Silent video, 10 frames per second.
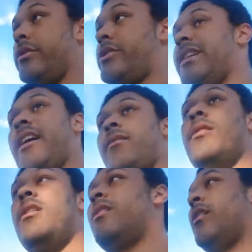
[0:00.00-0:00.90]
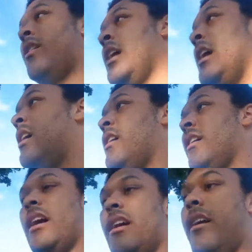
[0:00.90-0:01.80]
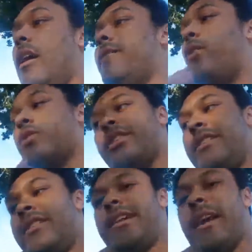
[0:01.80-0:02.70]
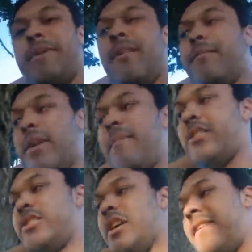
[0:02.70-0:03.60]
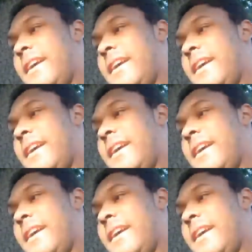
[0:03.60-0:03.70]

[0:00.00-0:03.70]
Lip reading: So yeah. Unfortunately, big bunch of stuff